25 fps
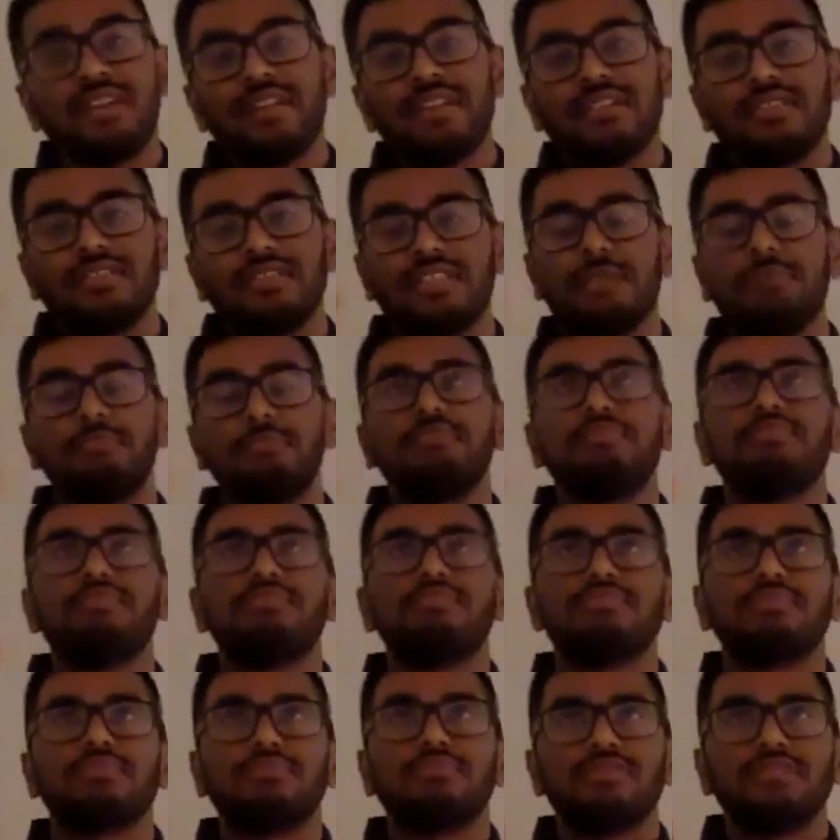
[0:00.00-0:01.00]

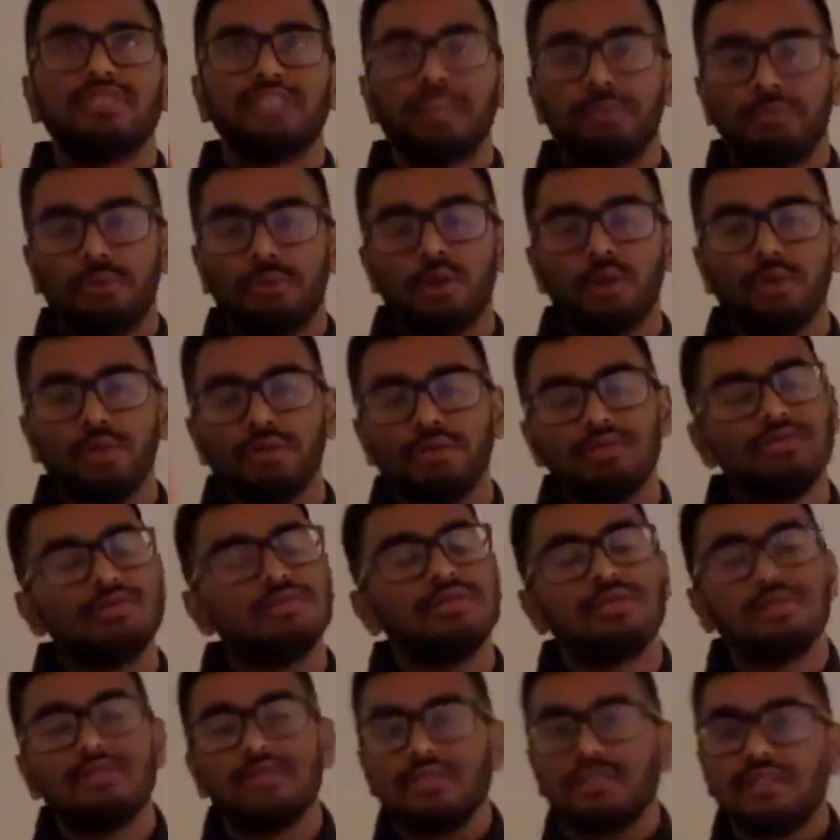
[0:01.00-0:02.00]
Step 2,
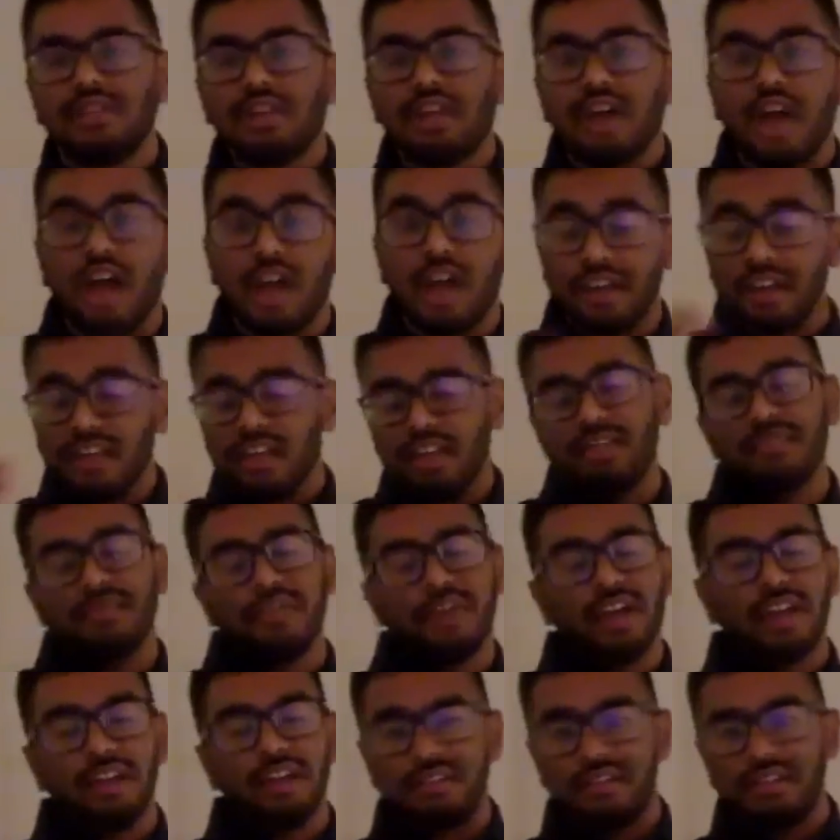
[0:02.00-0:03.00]

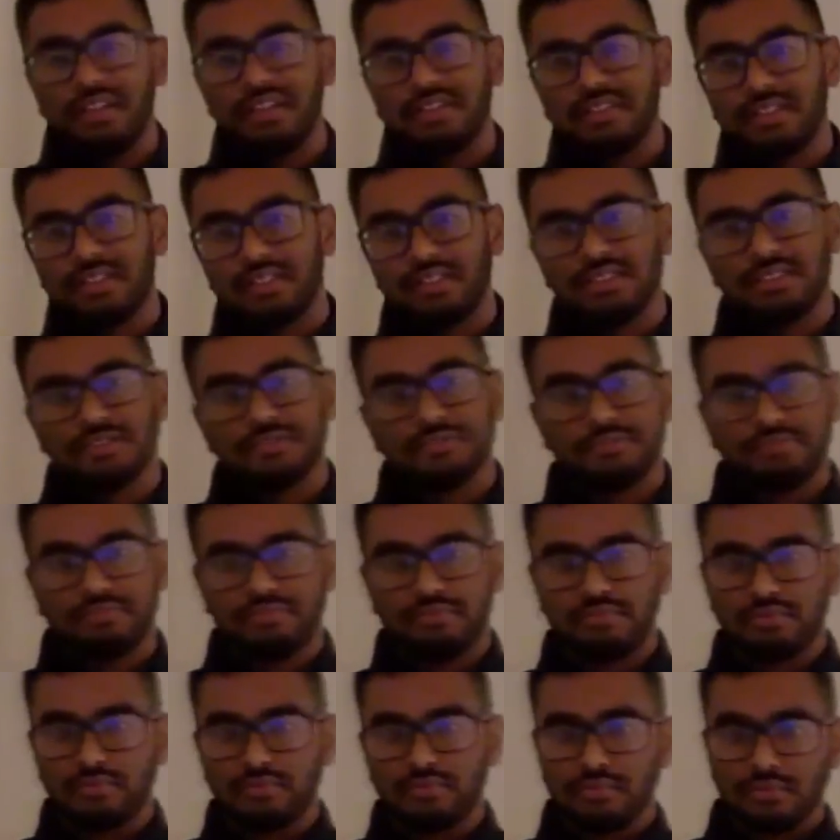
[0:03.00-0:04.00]
identify and research.
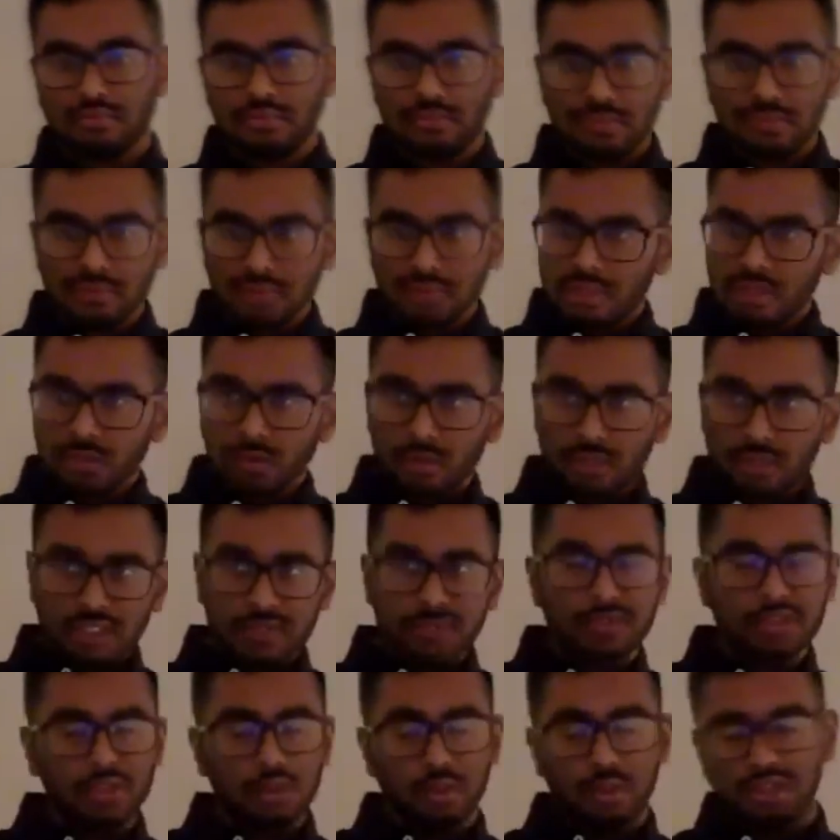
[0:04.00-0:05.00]
So once
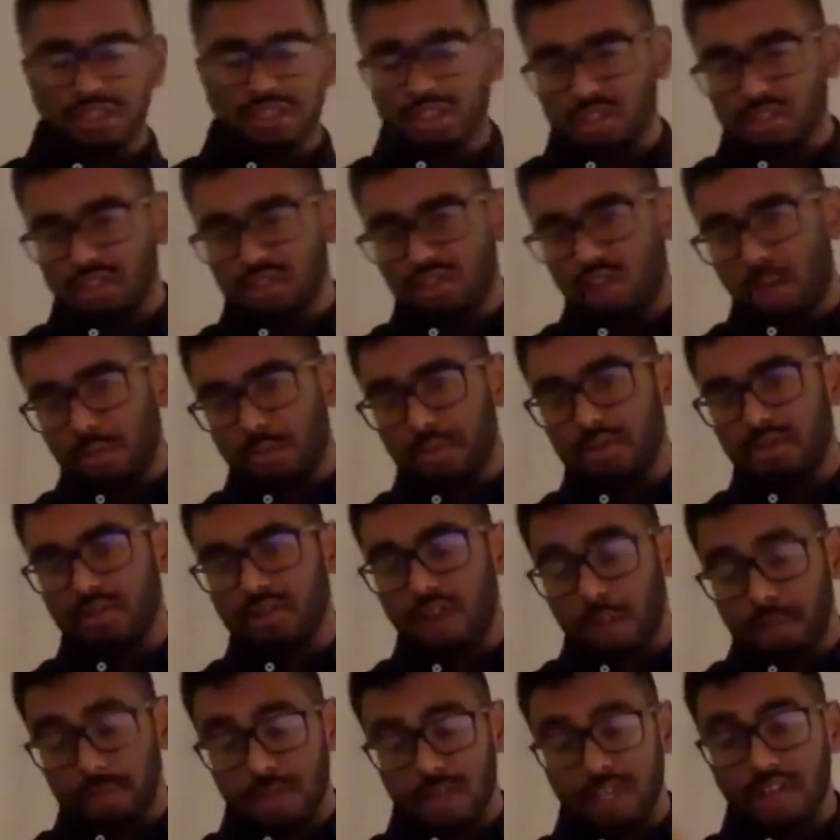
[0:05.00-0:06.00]
you've chosen your
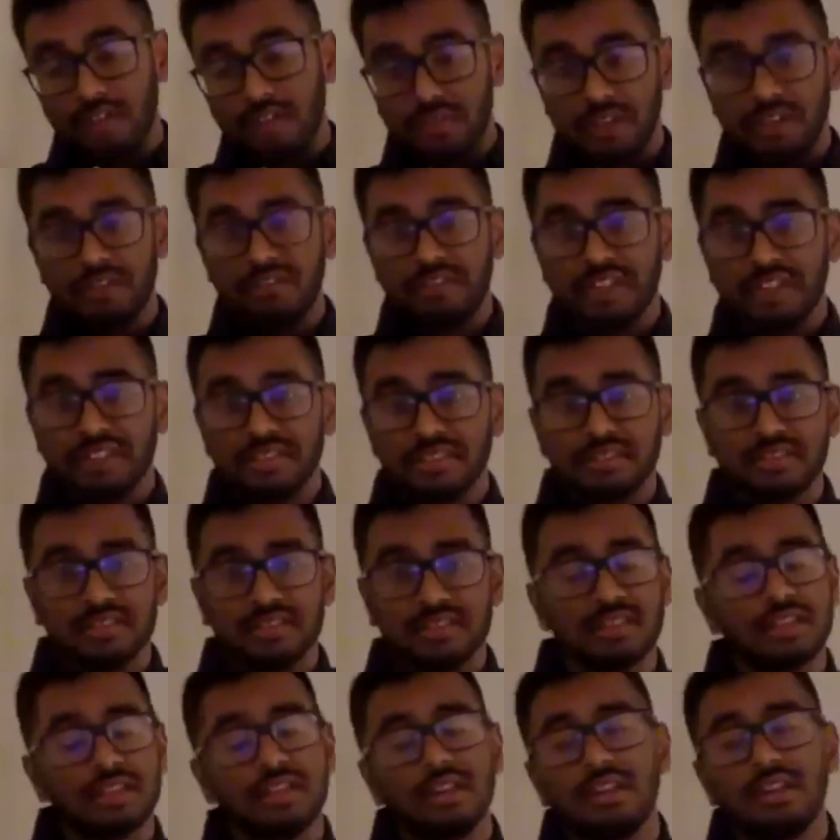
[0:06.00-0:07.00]
topic of
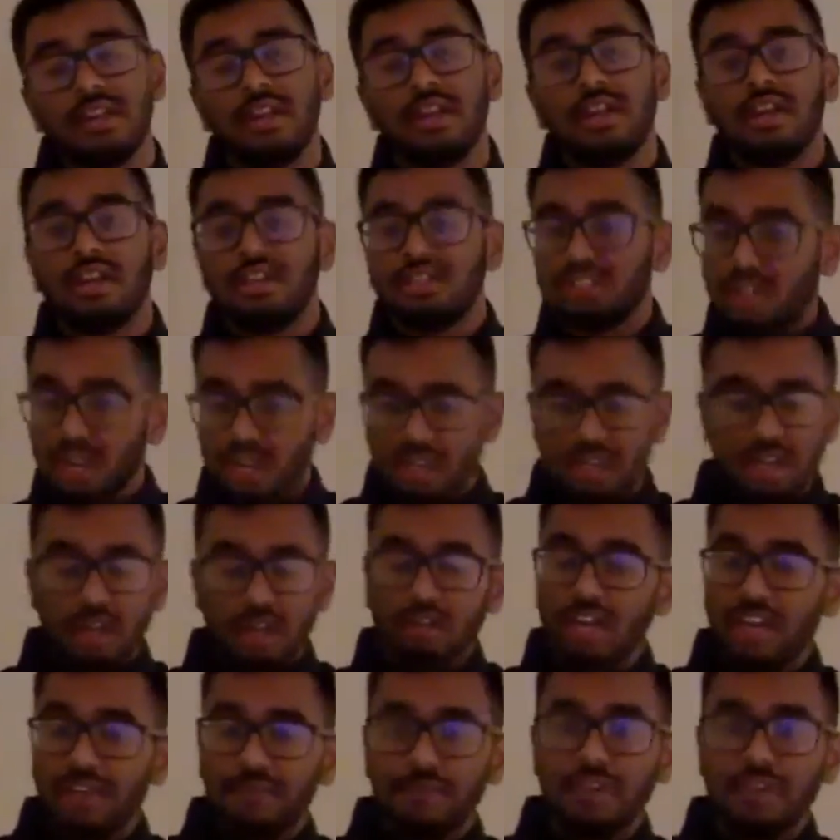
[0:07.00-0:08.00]
interest, jot
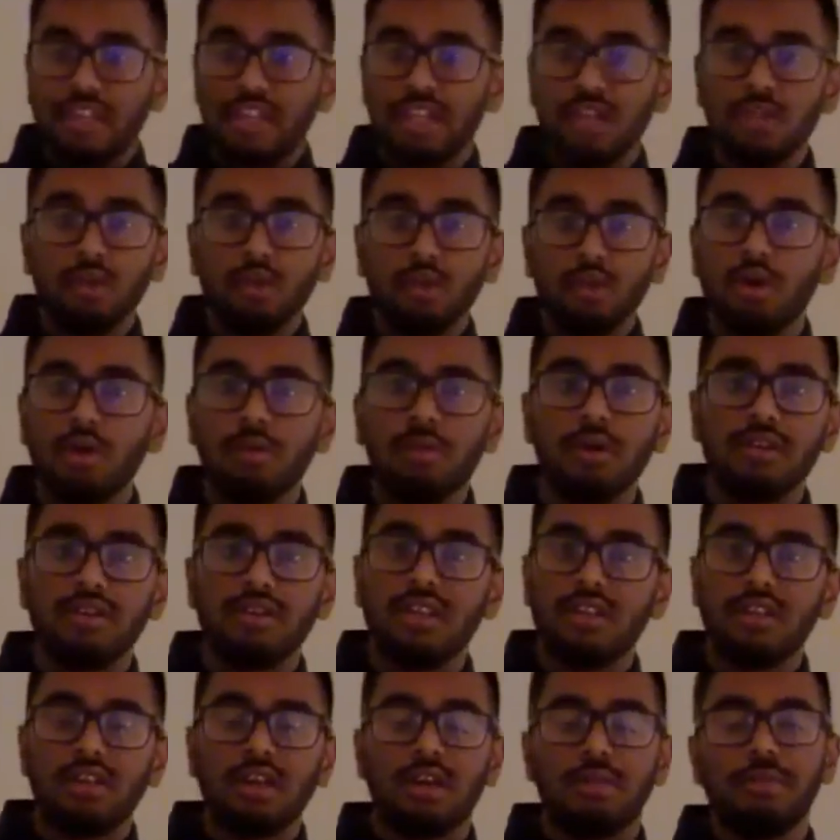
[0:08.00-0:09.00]
down everything you know about
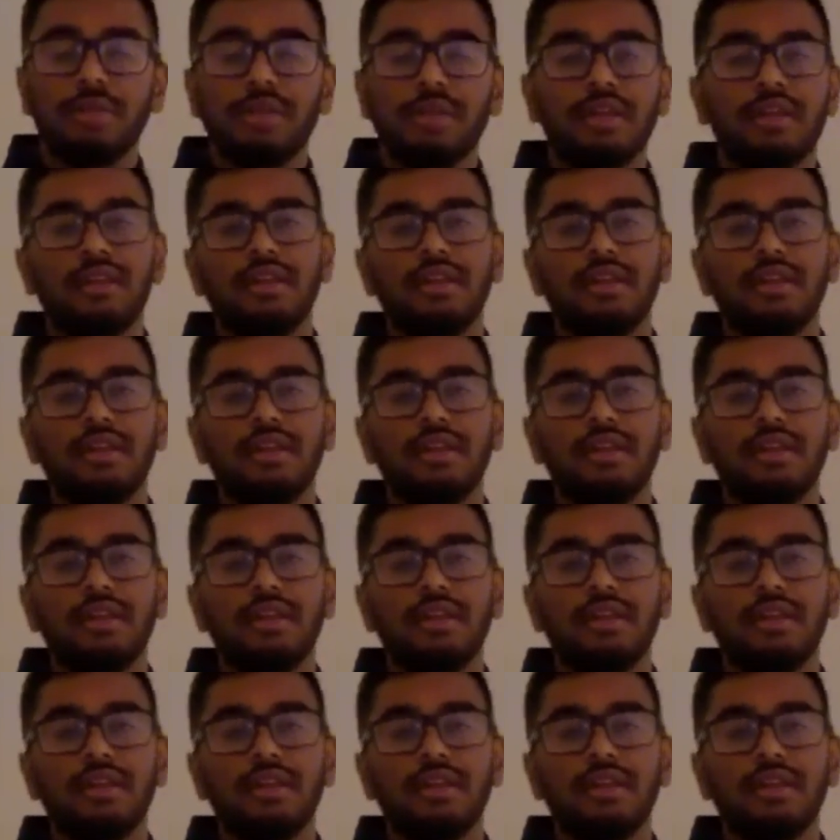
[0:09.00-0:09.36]
the topic.